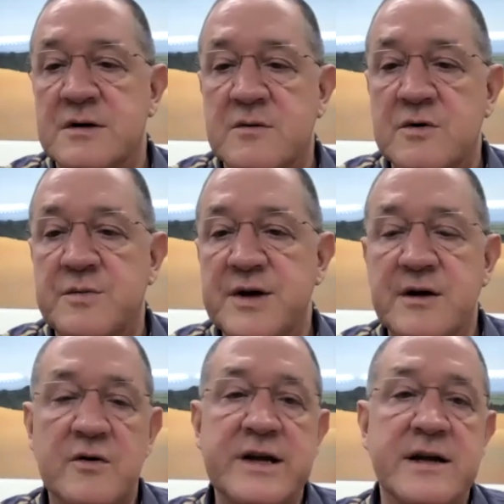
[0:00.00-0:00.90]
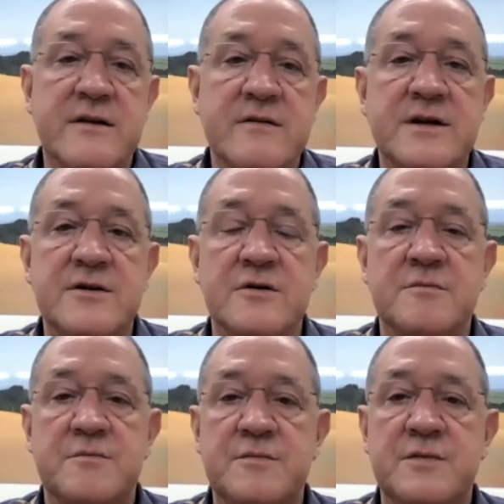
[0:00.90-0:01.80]
would be agreeing that
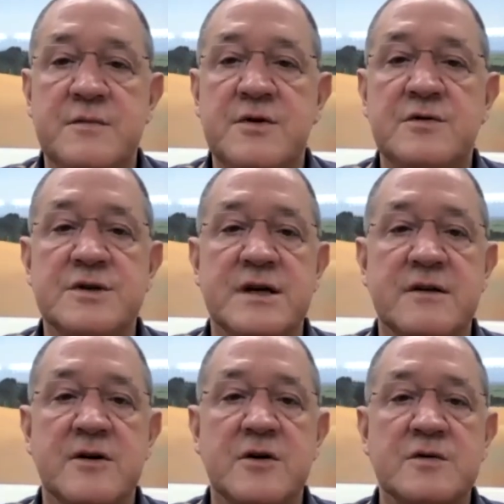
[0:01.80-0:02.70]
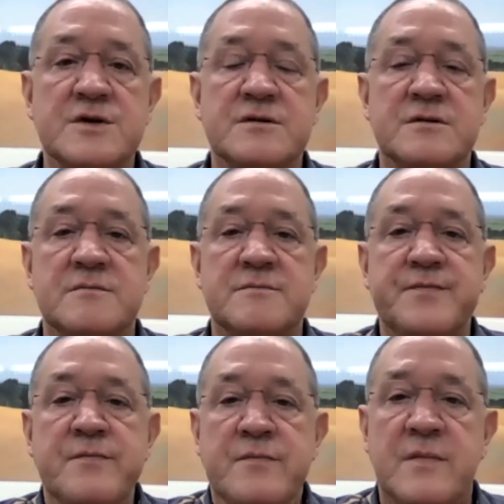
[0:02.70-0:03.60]
you're using those
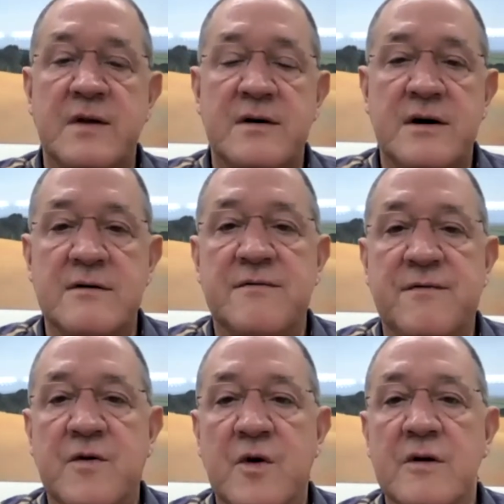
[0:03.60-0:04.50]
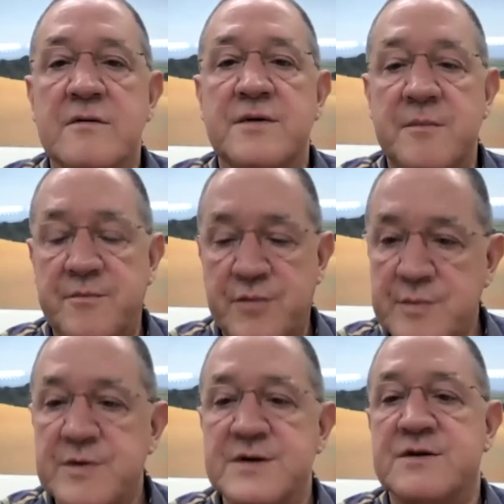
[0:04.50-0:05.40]
uh, for the
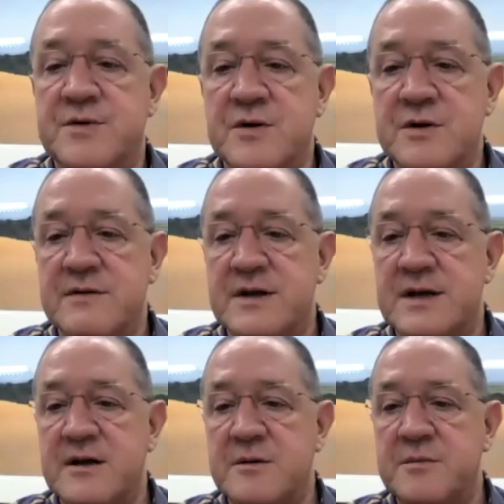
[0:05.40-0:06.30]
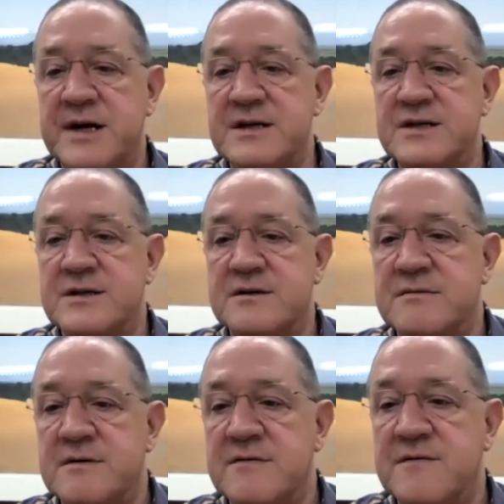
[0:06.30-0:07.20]
purpose of building the database,
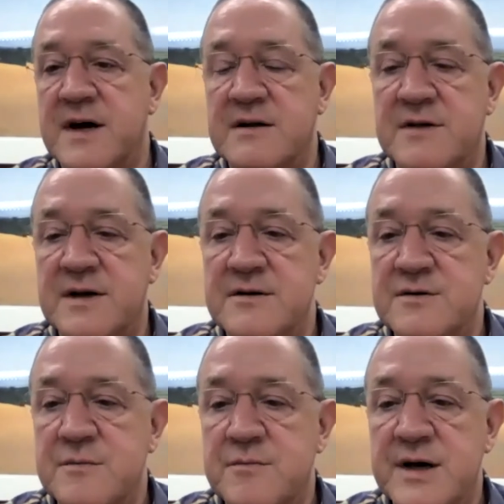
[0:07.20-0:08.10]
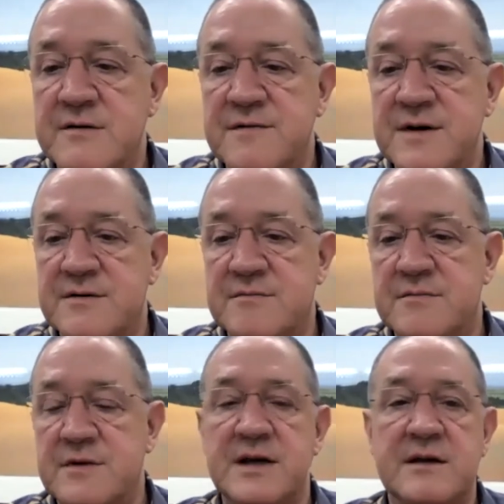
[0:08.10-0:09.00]
and in fact, then to benefit
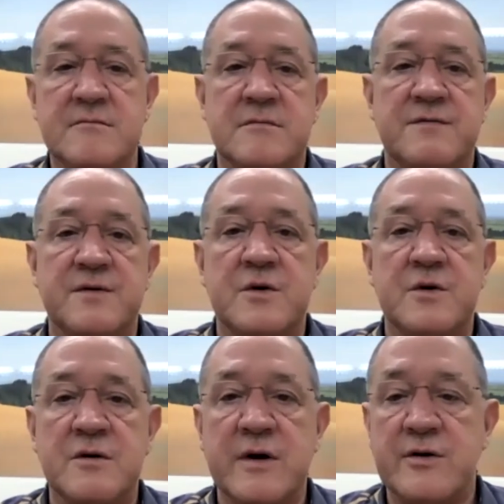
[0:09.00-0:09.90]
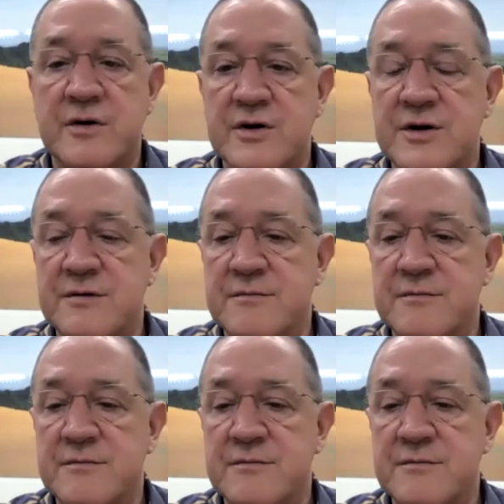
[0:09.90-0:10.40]
a, if you will, greater good.